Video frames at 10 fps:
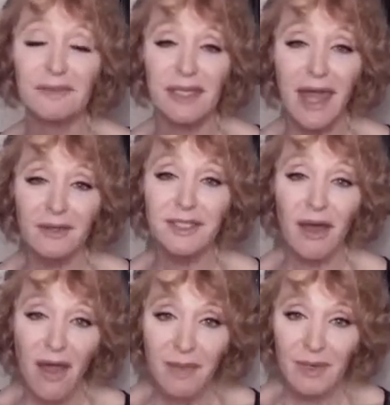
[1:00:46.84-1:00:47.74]
of how
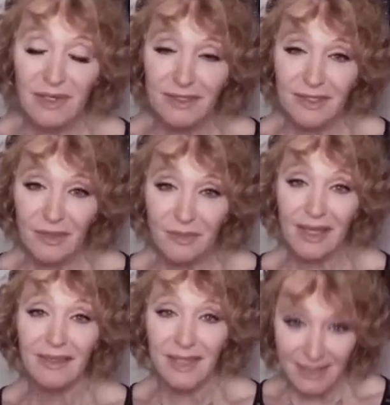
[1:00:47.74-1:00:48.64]
time
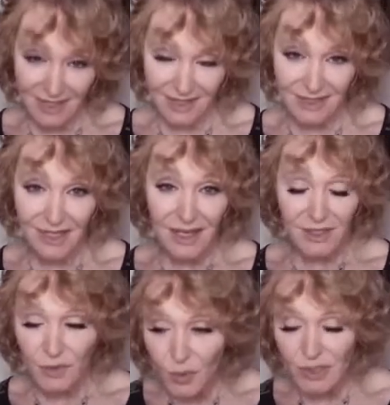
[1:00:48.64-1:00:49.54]
consuming this is.
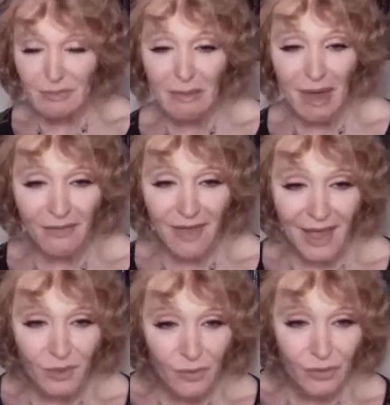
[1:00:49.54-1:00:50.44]
So talk to me about
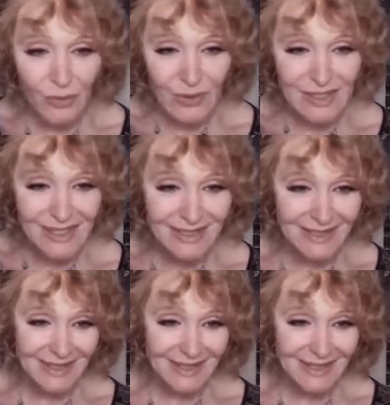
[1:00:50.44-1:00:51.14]
that, your thoughts.